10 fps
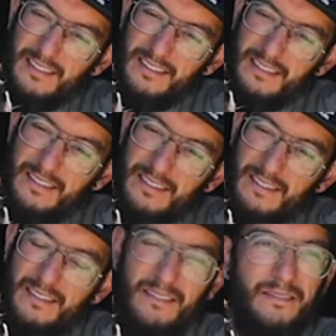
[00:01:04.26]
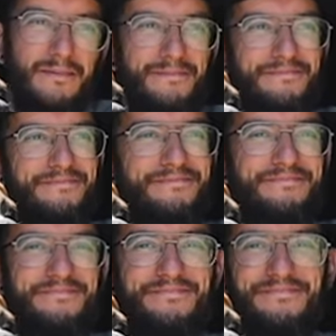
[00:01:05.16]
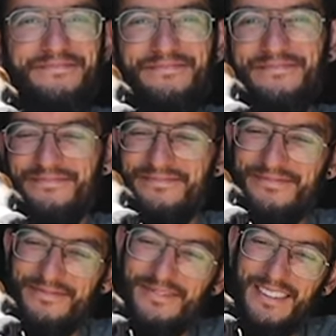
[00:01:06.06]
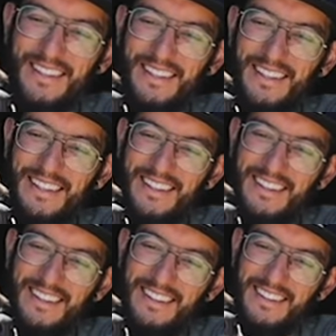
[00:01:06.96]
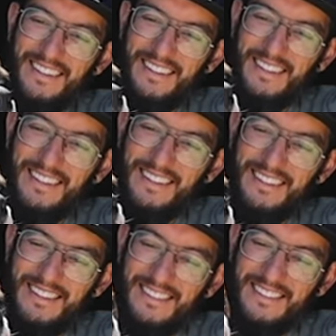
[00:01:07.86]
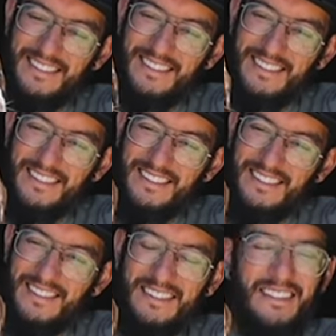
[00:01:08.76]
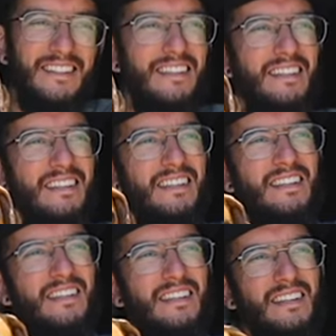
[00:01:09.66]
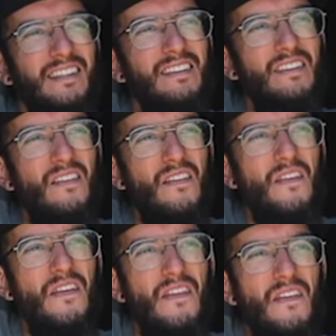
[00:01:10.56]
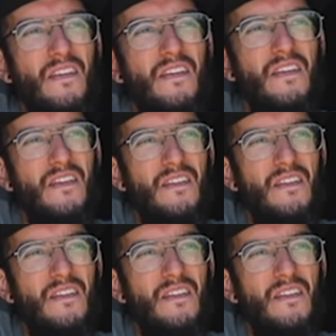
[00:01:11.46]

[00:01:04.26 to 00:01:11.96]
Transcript: (silence)